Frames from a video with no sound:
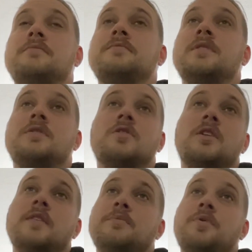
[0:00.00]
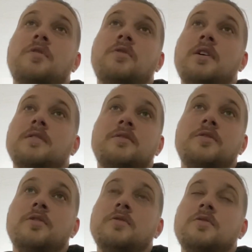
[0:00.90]
And they're going to have to progress, you
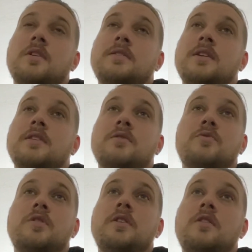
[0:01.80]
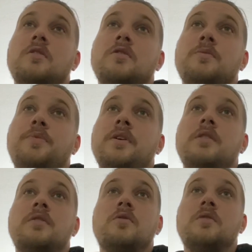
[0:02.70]
know. So I think it's really all going to
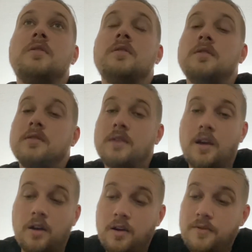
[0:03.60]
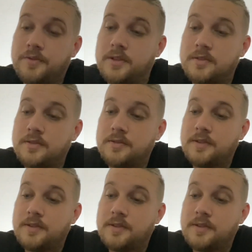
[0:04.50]
depend on that offense,